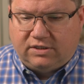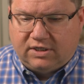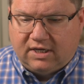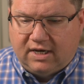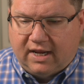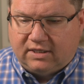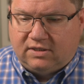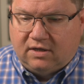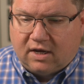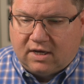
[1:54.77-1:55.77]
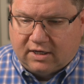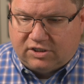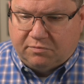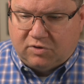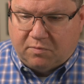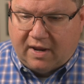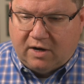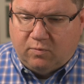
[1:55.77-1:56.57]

to connect a custom domain,